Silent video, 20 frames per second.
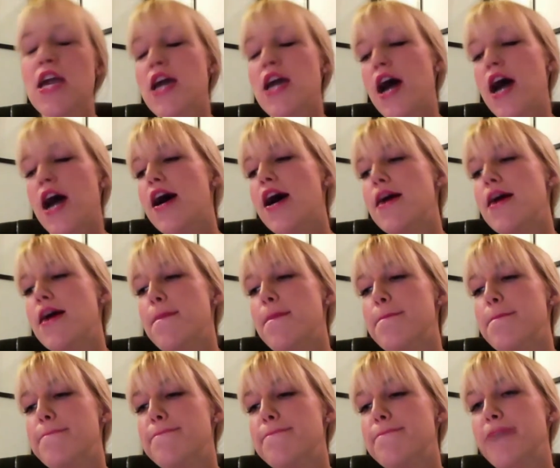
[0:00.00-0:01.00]

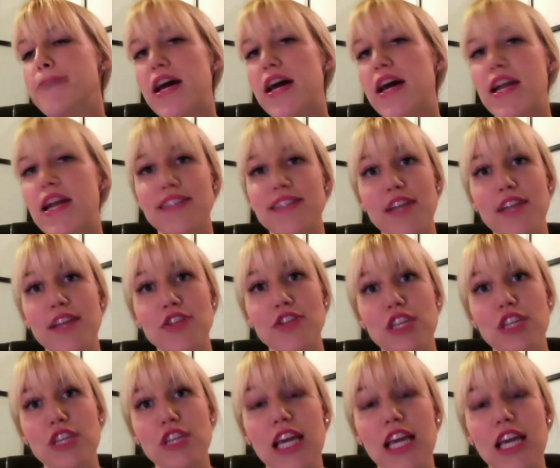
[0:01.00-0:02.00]
But
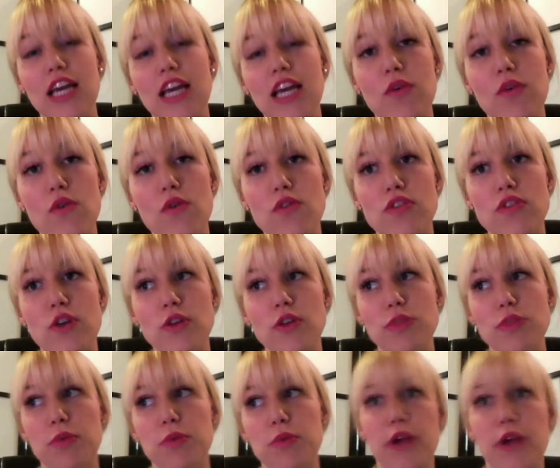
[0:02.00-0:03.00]
essentially,
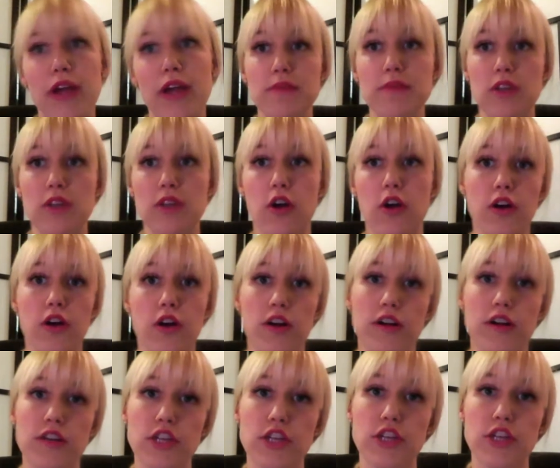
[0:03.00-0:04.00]
those programs
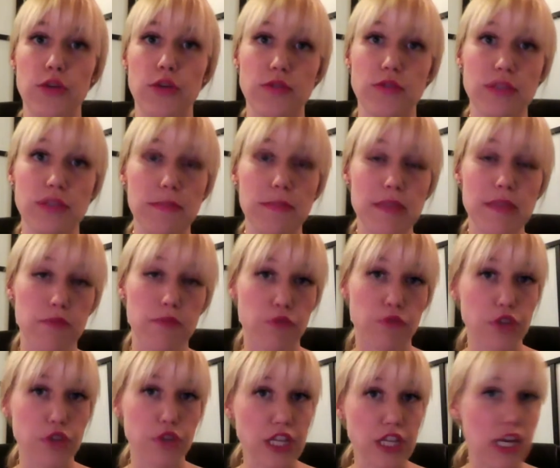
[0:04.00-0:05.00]
are, you know, some of them
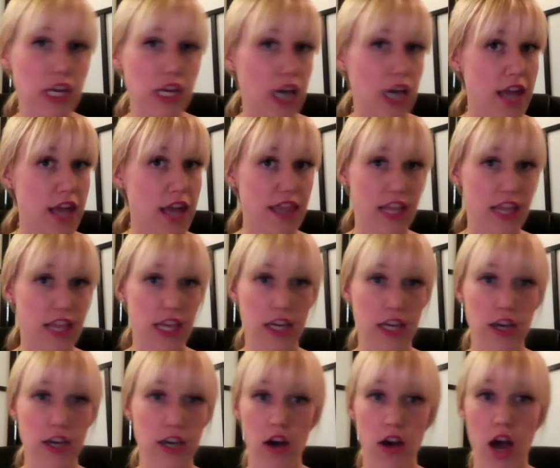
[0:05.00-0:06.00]
really, I think,
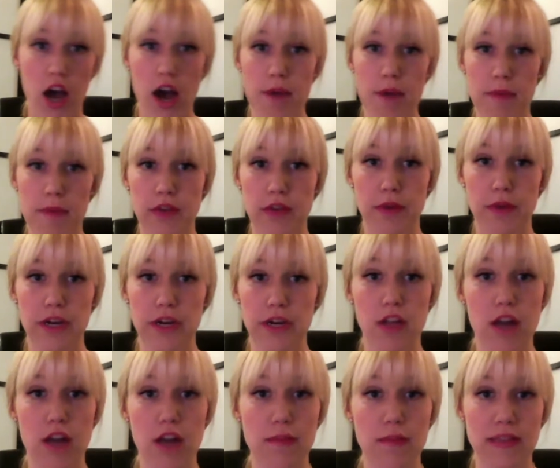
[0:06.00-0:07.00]
I credit a
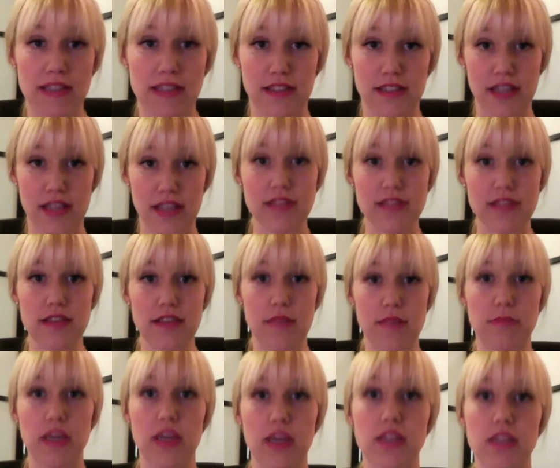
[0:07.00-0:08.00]
lot of my success to
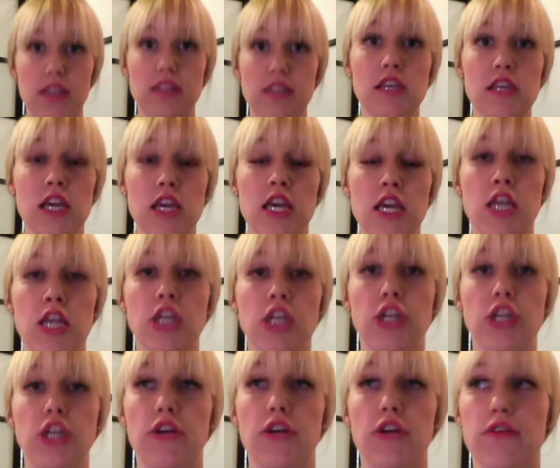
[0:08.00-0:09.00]
them because,
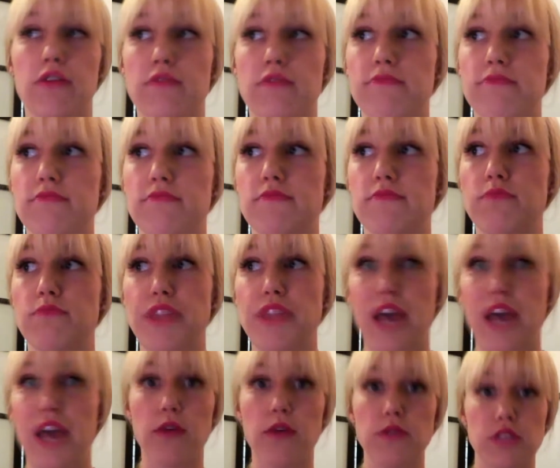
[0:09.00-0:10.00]
you know,
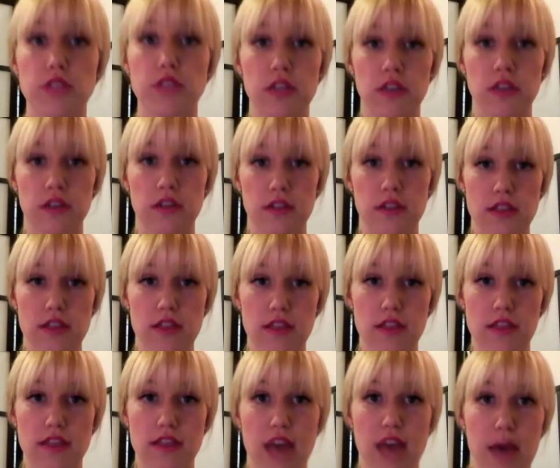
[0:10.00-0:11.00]
without
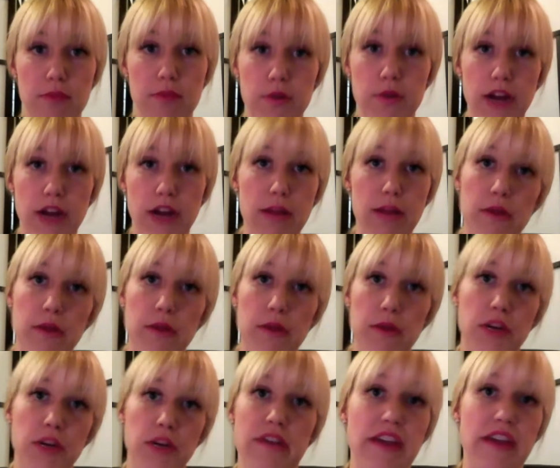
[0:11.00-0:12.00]
that program, I
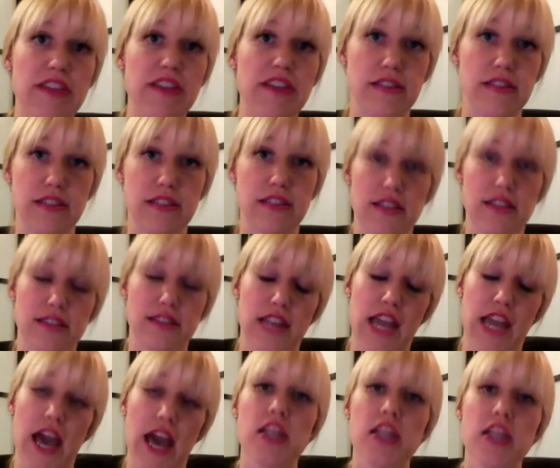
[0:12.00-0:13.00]
wouldn't have had the success that
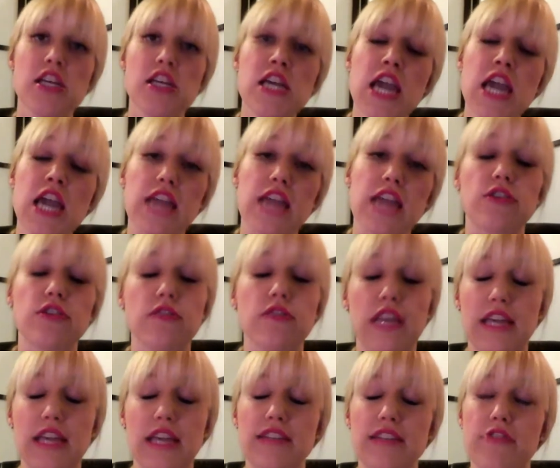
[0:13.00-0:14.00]
I had. And so,
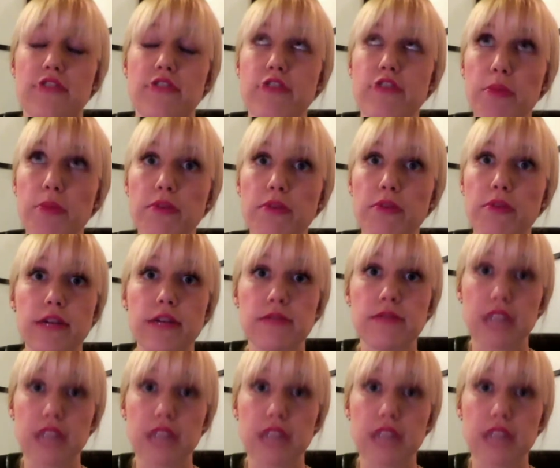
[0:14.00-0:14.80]
like I said, they're not programs that